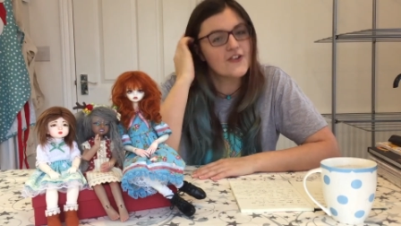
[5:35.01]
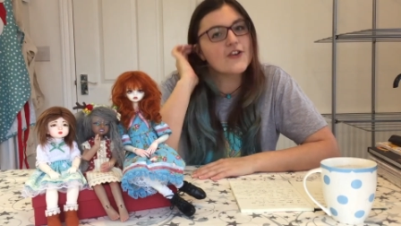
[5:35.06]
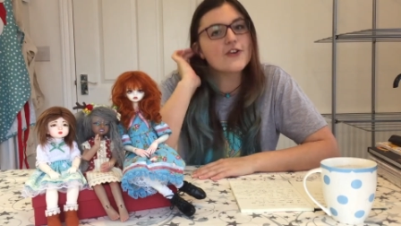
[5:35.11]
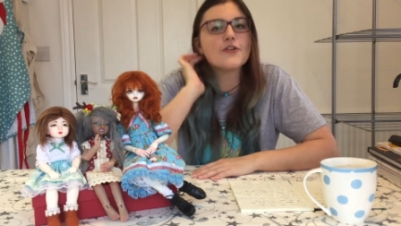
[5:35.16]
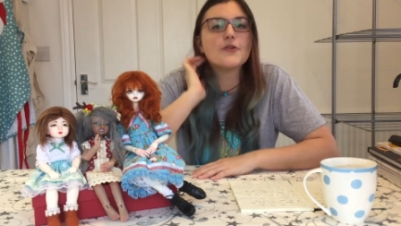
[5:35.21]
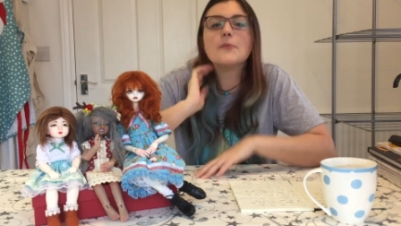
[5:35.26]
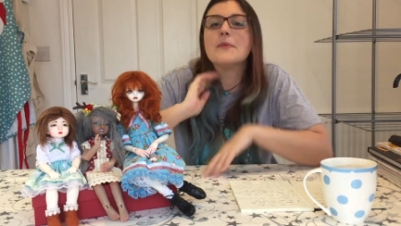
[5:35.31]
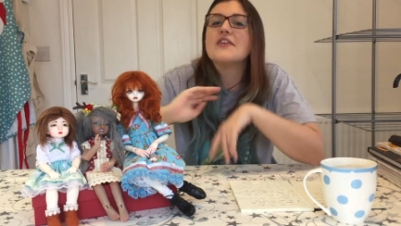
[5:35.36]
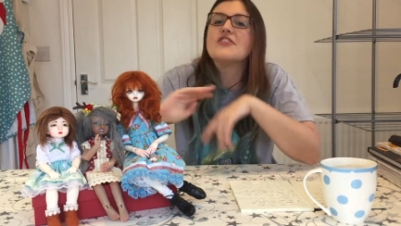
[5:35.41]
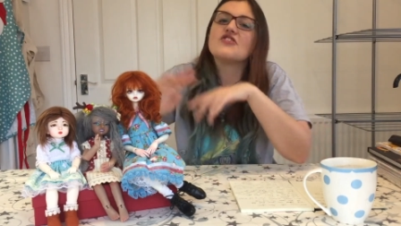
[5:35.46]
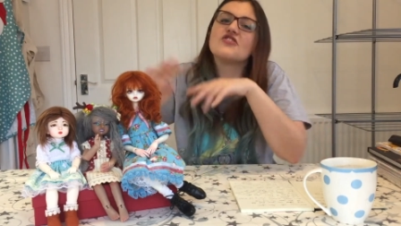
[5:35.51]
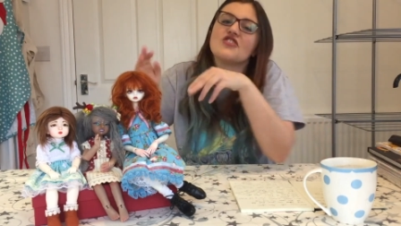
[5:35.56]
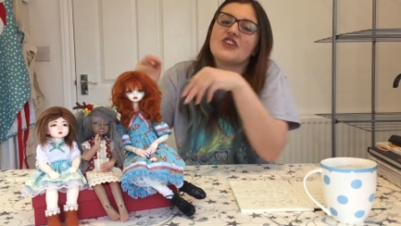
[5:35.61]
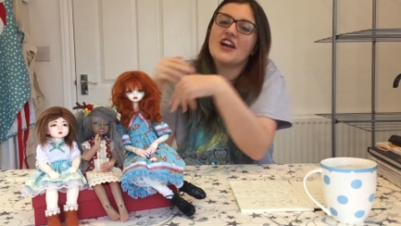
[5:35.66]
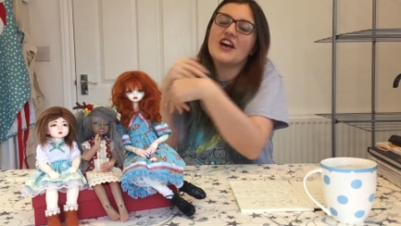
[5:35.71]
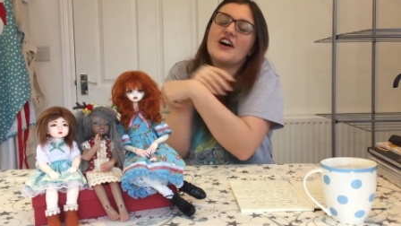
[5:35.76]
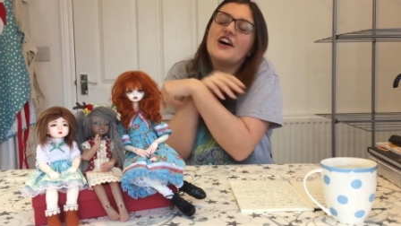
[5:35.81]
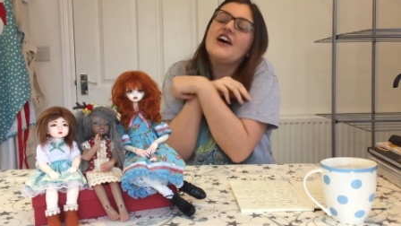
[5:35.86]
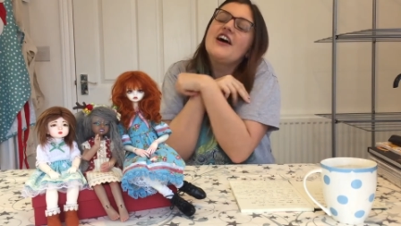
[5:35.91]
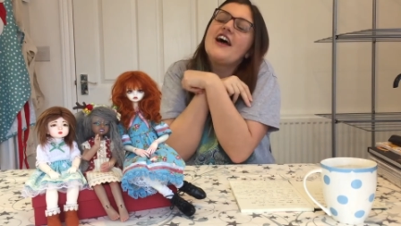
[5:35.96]
her and Miss
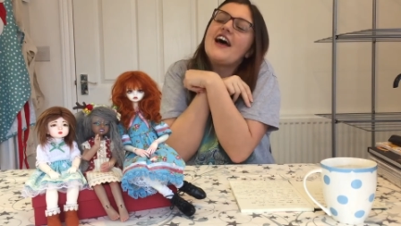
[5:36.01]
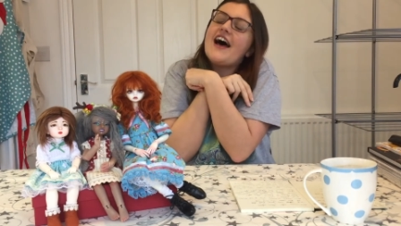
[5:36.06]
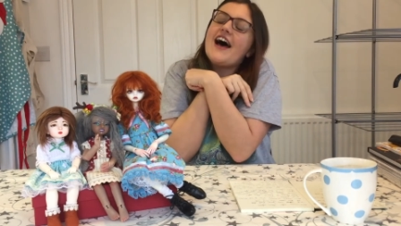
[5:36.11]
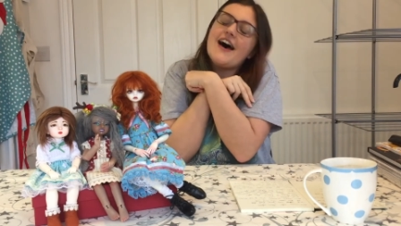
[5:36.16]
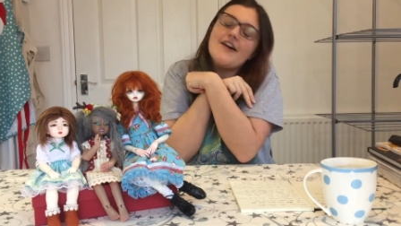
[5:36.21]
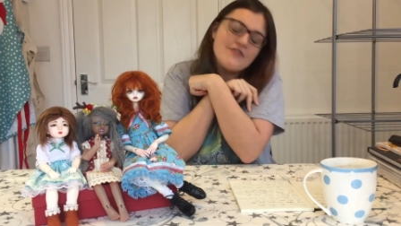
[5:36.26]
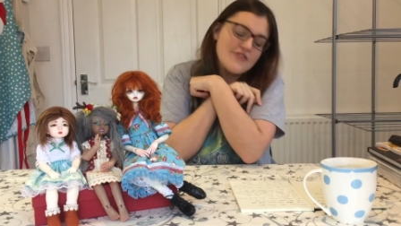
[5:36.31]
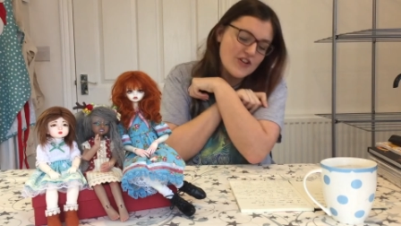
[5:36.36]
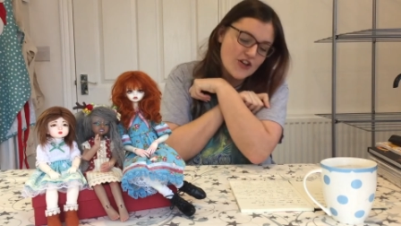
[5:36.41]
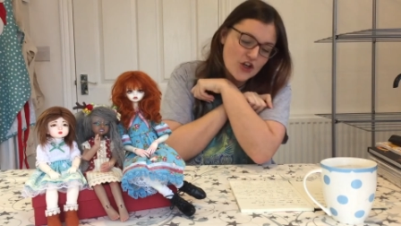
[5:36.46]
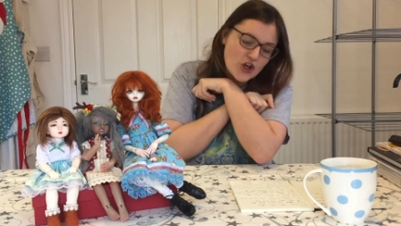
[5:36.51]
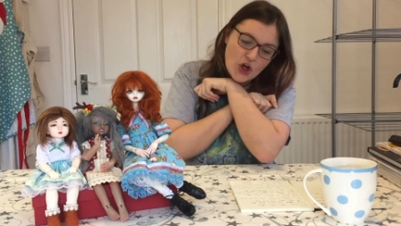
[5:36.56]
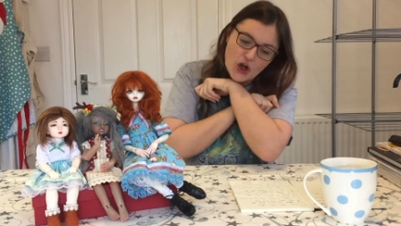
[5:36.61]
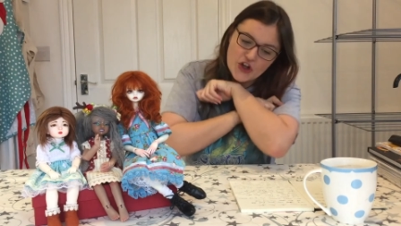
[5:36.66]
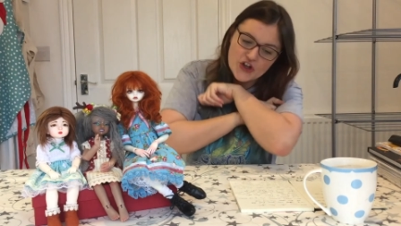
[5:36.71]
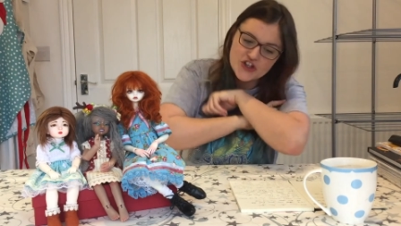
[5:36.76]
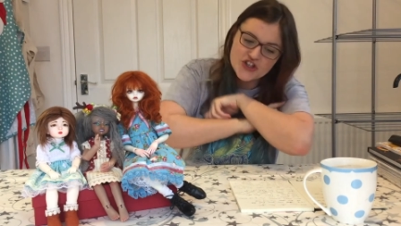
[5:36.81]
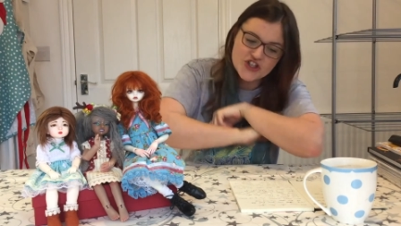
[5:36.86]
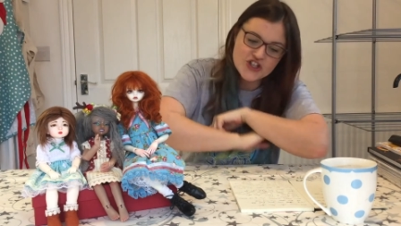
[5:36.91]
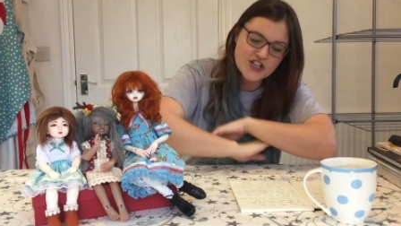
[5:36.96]
Gia having a
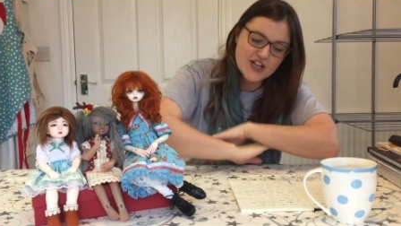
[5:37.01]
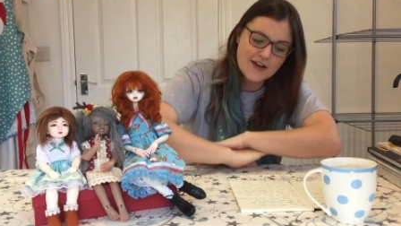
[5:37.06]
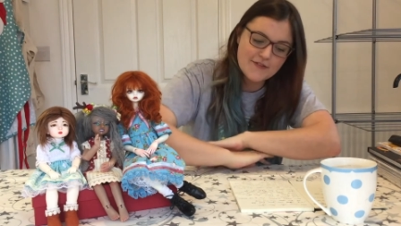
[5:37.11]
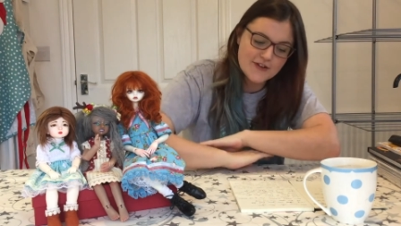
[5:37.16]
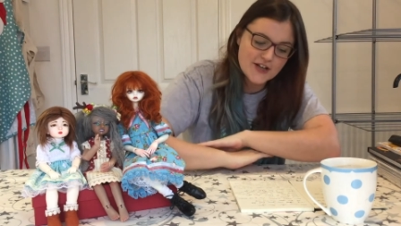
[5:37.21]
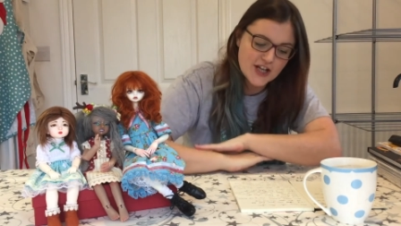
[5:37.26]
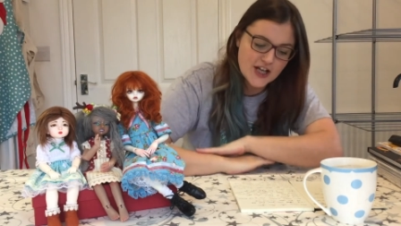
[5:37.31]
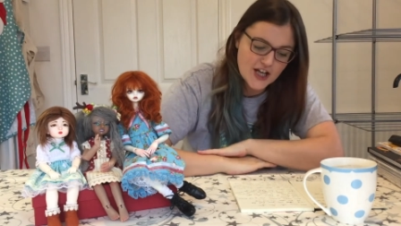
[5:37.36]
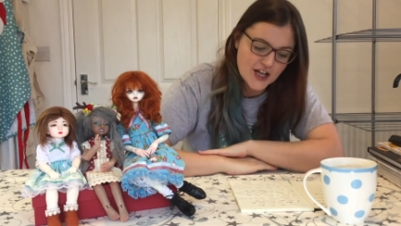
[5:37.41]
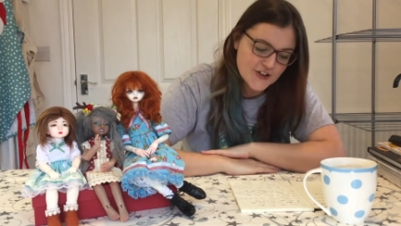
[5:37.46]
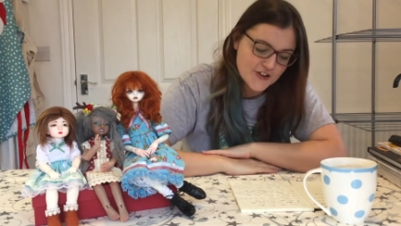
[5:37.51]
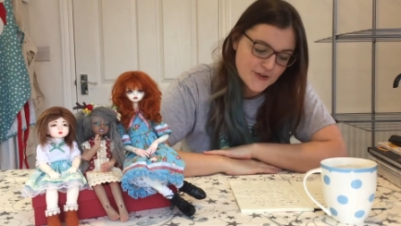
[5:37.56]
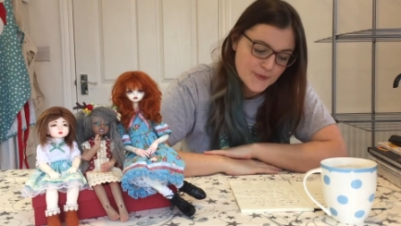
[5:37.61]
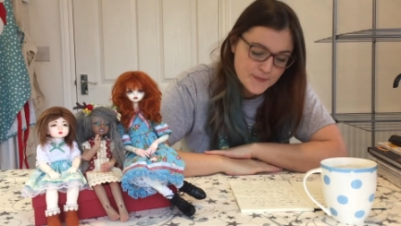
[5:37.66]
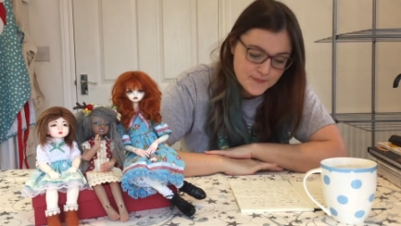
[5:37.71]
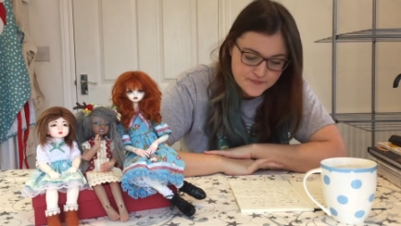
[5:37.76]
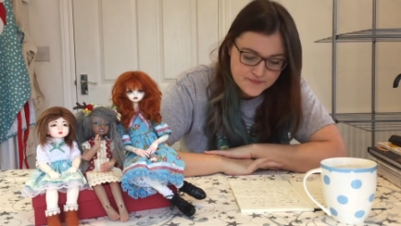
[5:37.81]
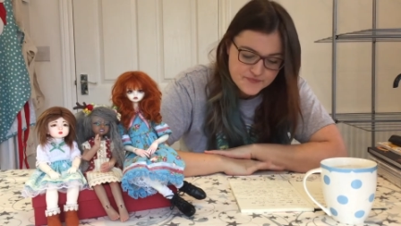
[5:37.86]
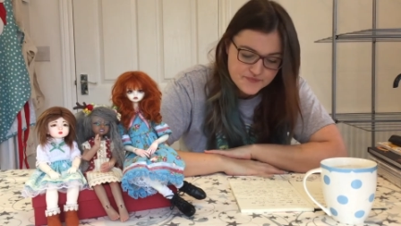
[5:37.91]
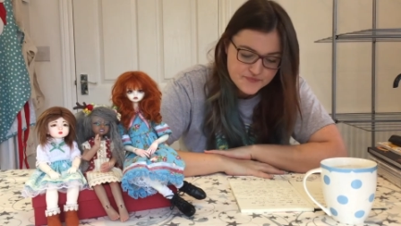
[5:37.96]
cutch, having a cuddle.